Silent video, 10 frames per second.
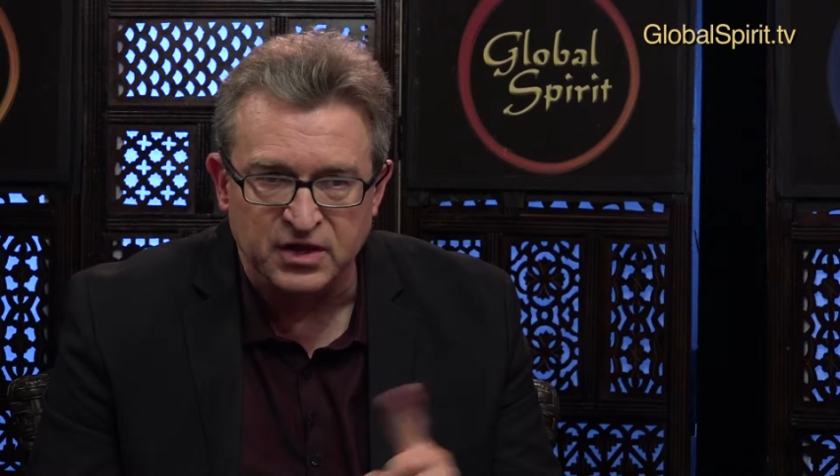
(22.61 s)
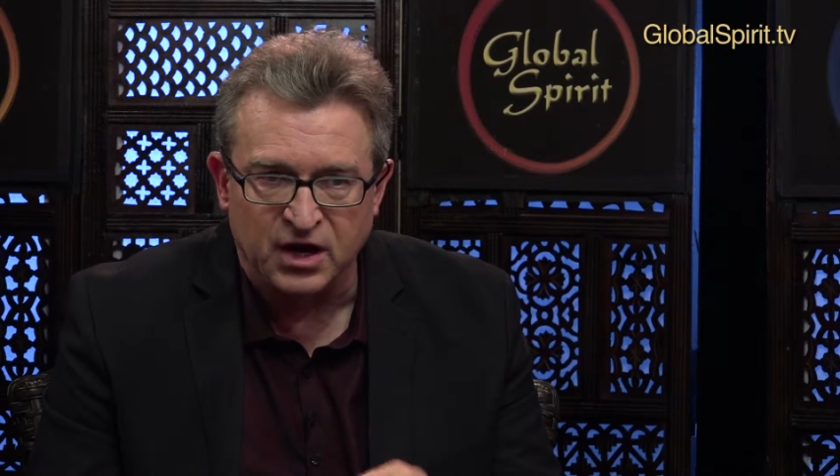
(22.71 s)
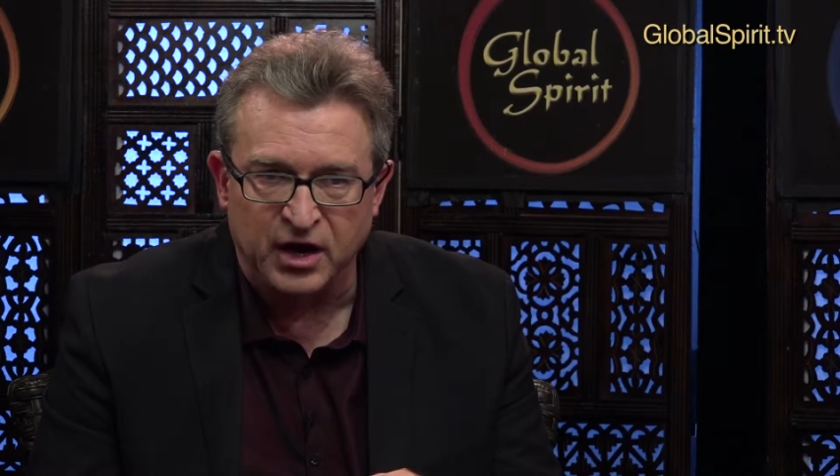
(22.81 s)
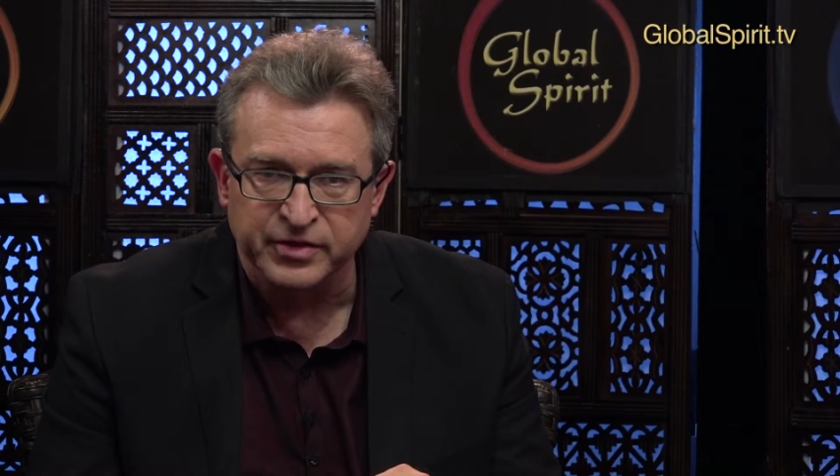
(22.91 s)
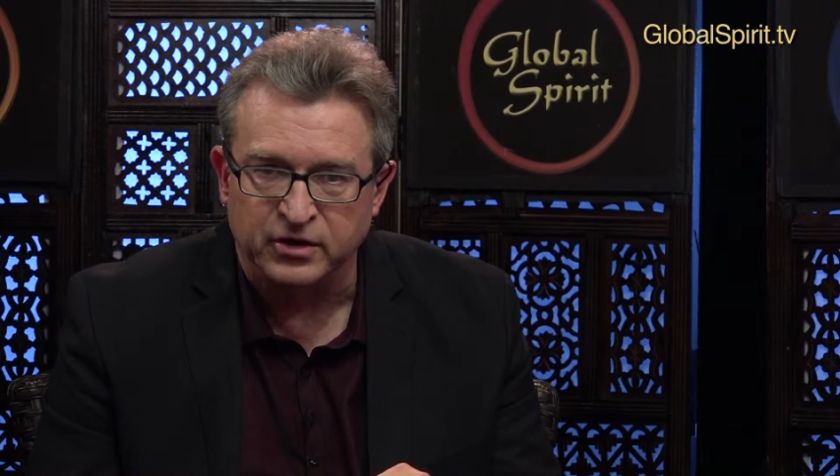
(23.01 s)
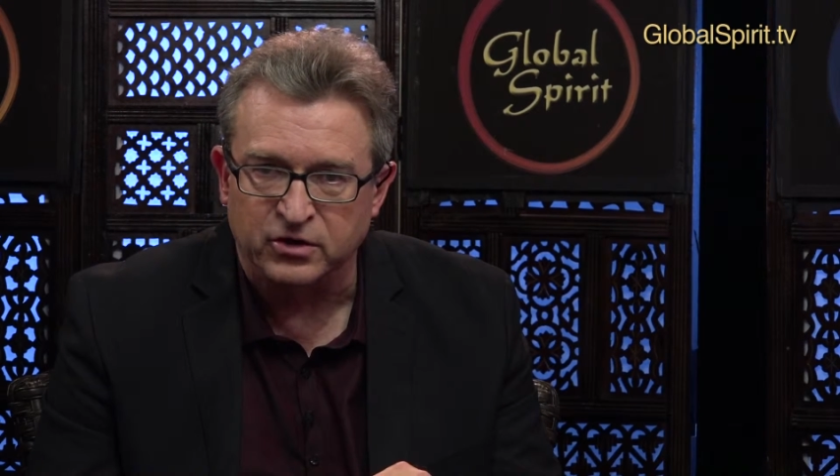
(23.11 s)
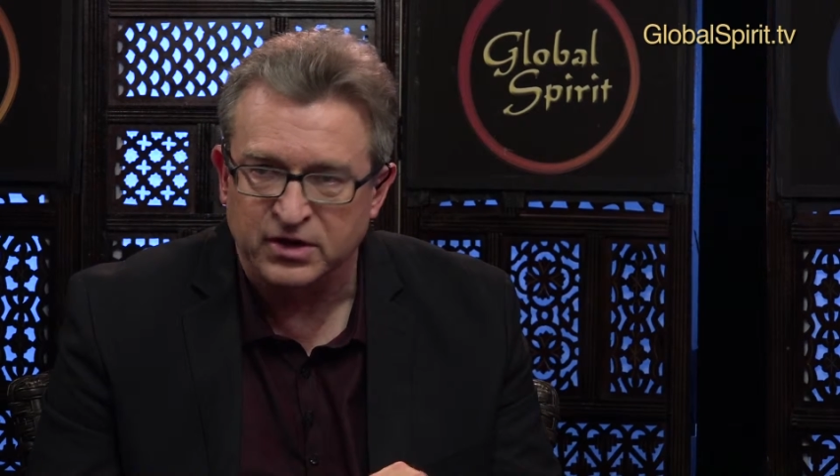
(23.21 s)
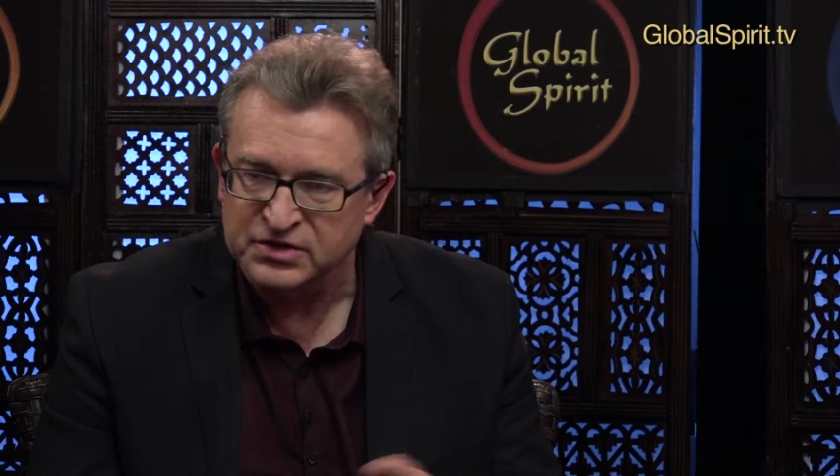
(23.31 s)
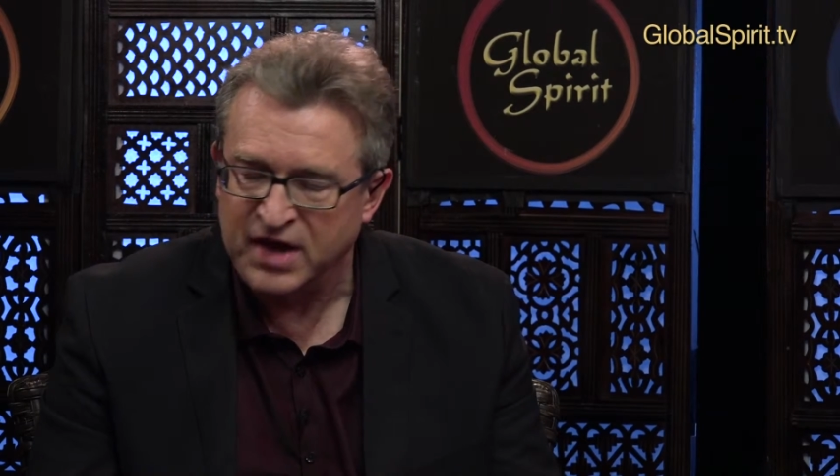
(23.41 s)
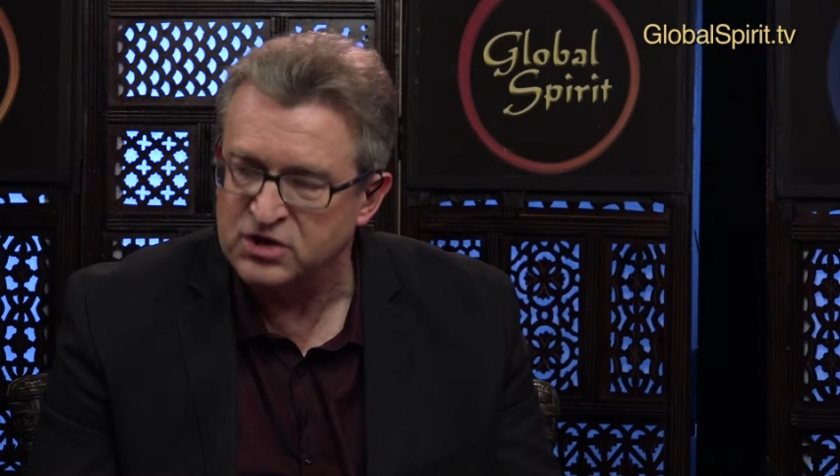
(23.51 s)
the other,
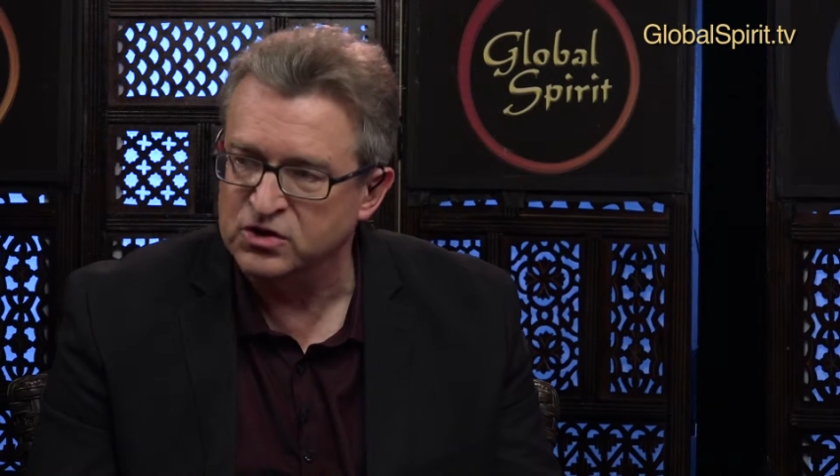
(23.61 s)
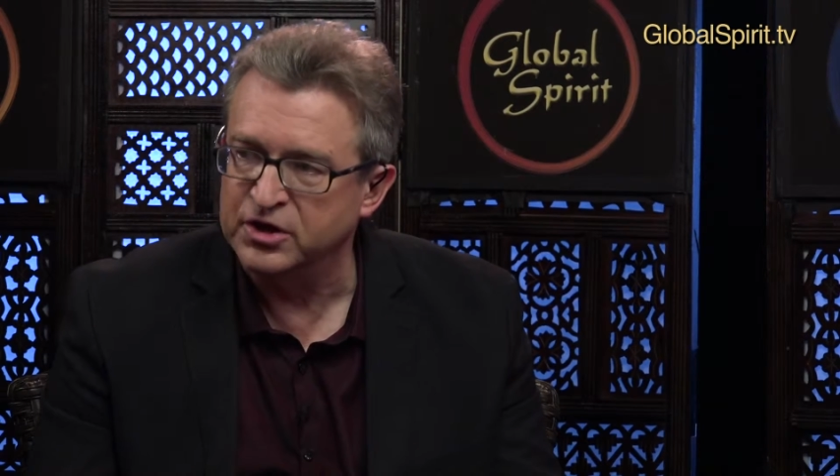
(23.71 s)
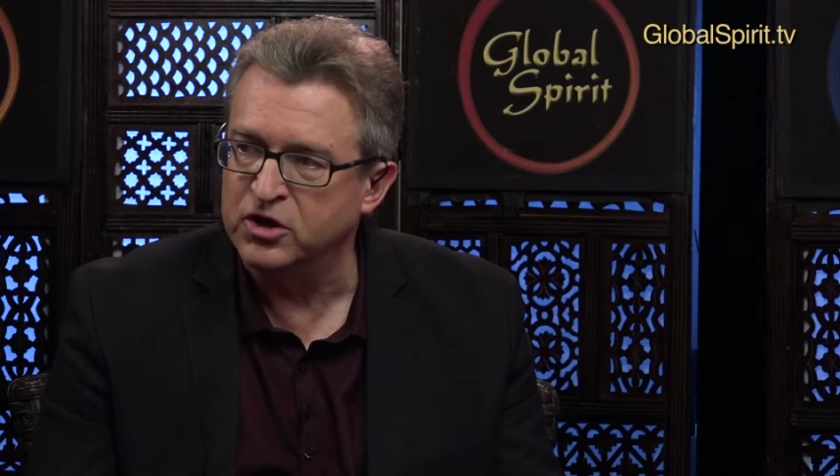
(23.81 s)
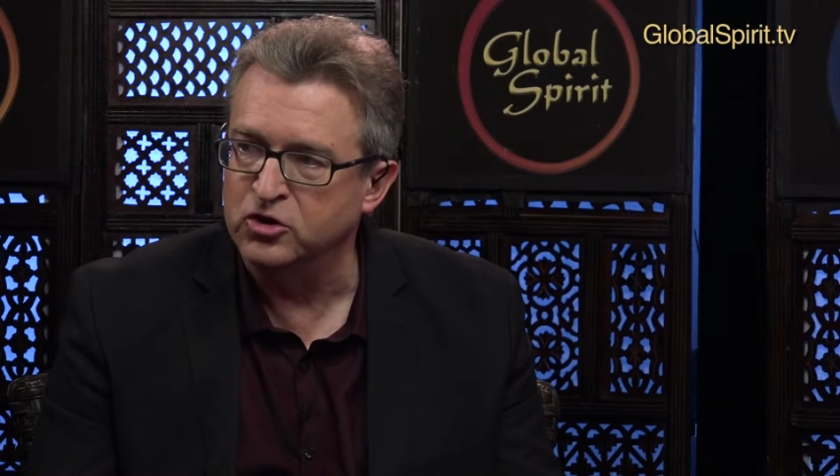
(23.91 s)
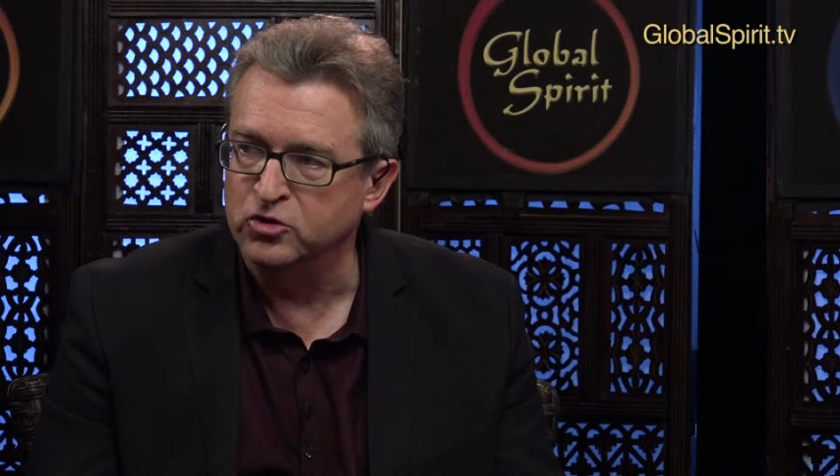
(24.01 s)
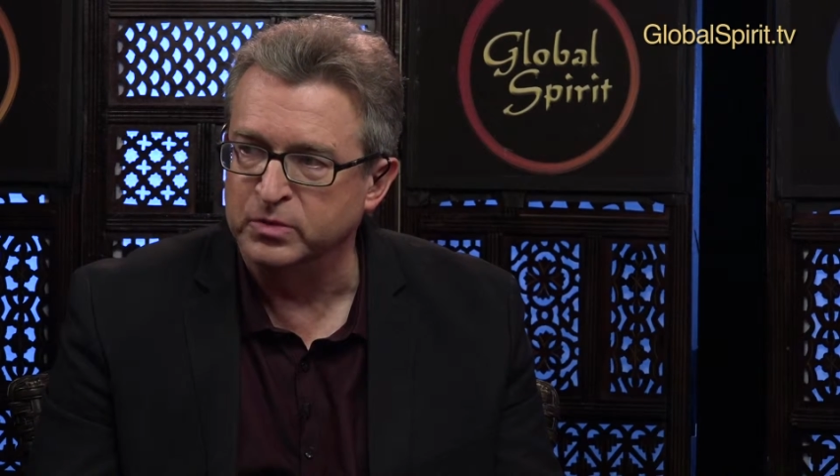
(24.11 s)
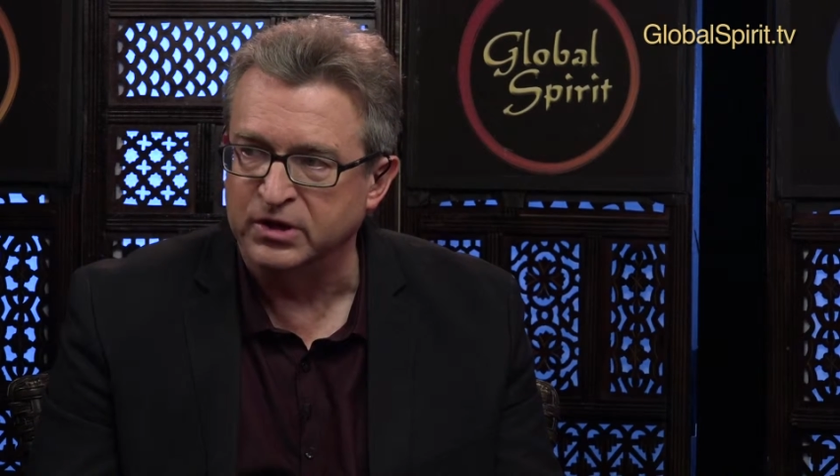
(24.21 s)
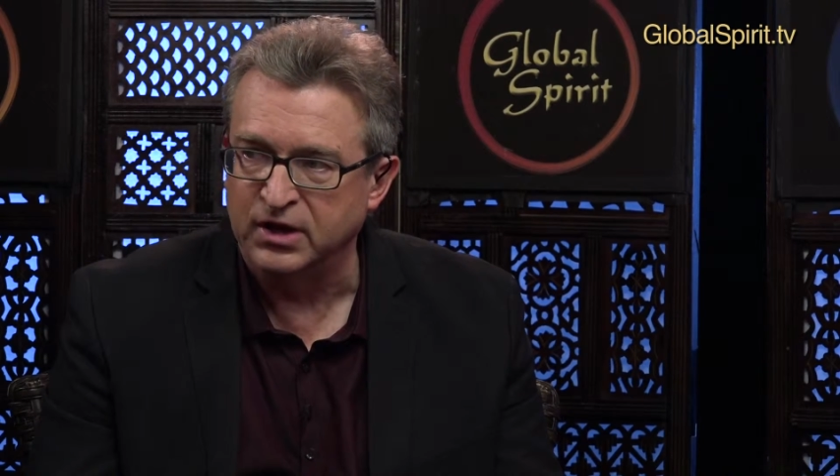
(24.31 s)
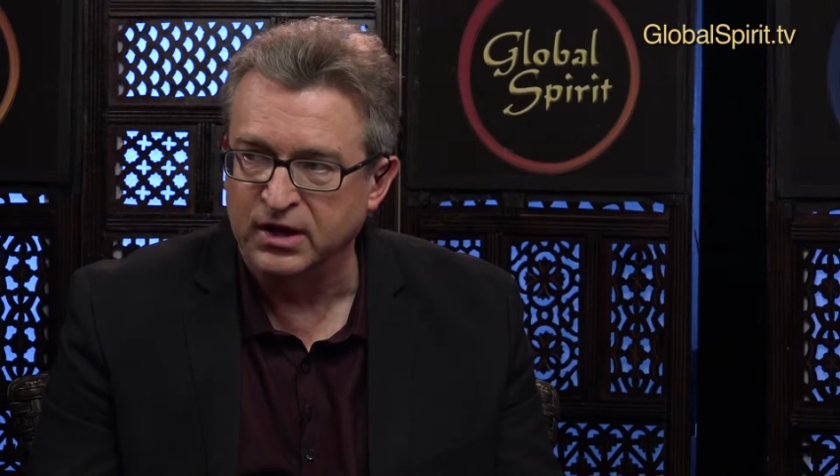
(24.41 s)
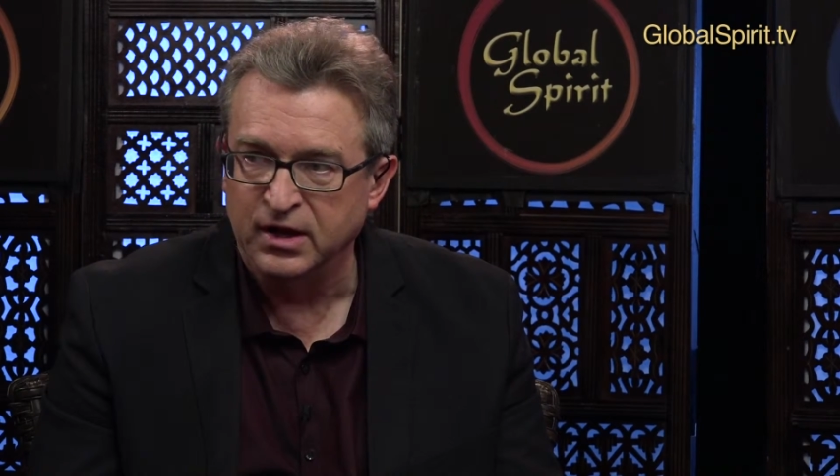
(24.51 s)
is actually human.